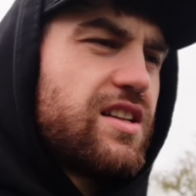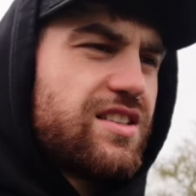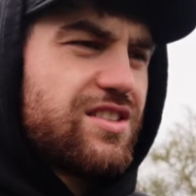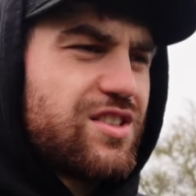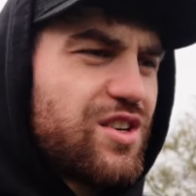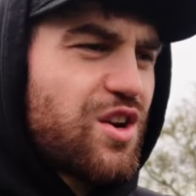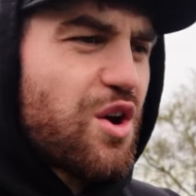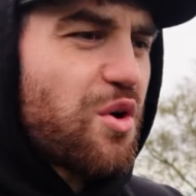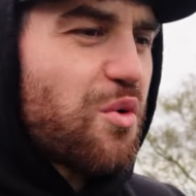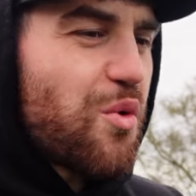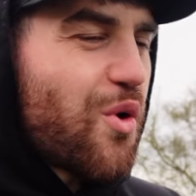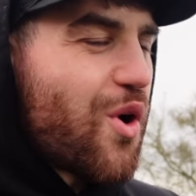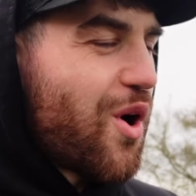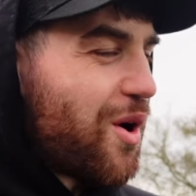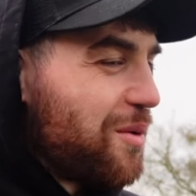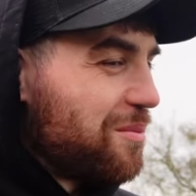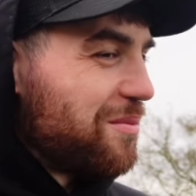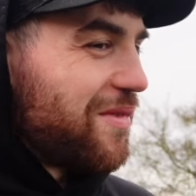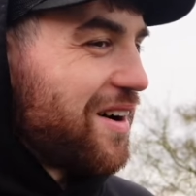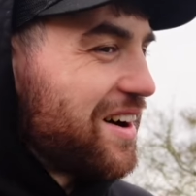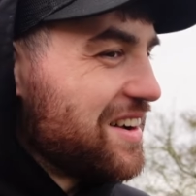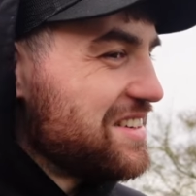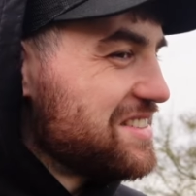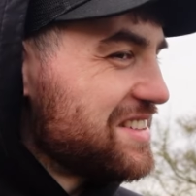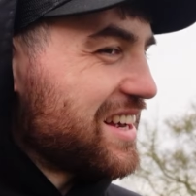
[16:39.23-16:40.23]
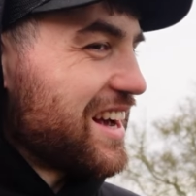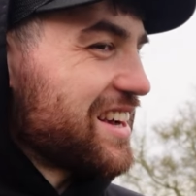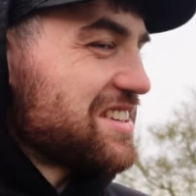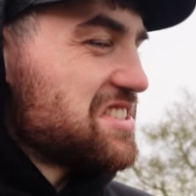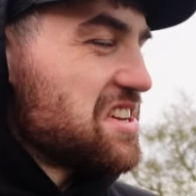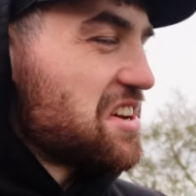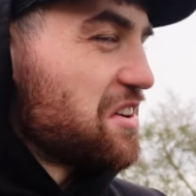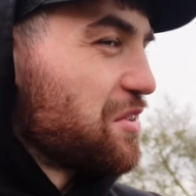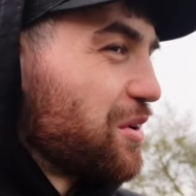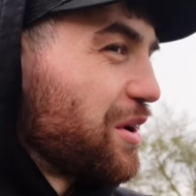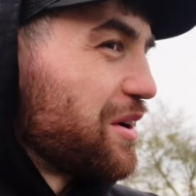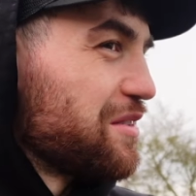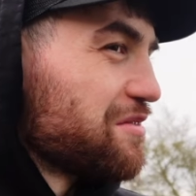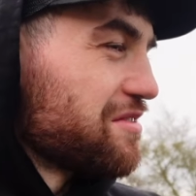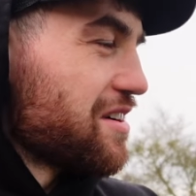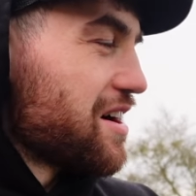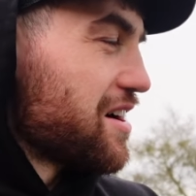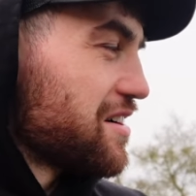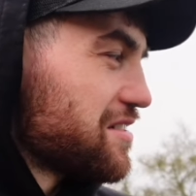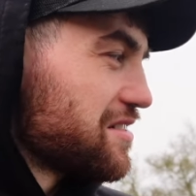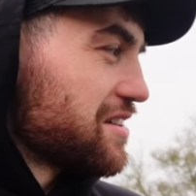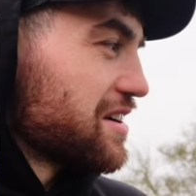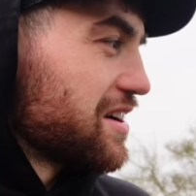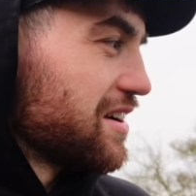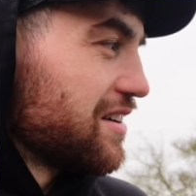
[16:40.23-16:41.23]
Do you know what? Mine's actually quite
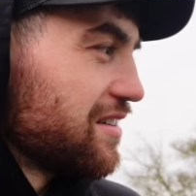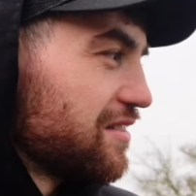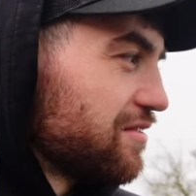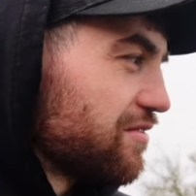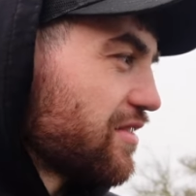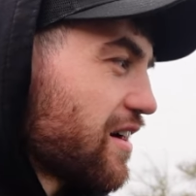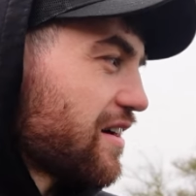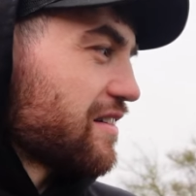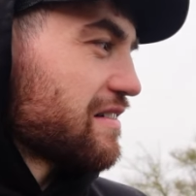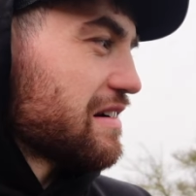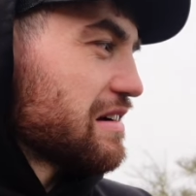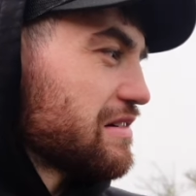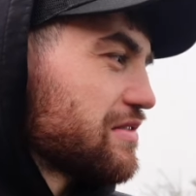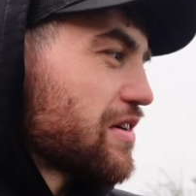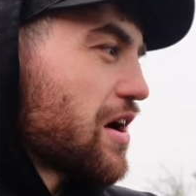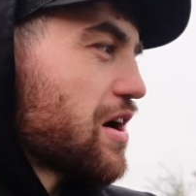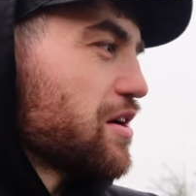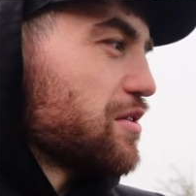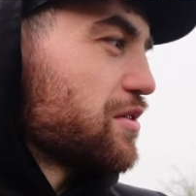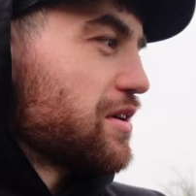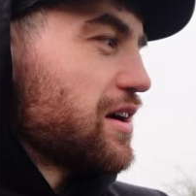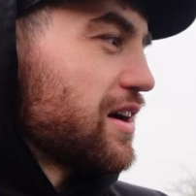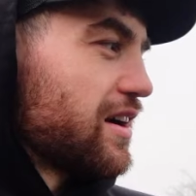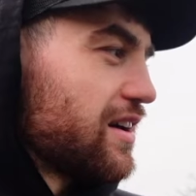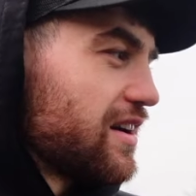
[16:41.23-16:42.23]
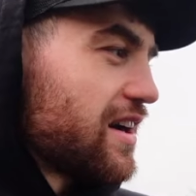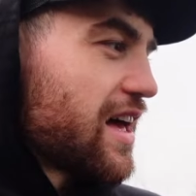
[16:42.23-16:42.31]
rogue. Very rogue.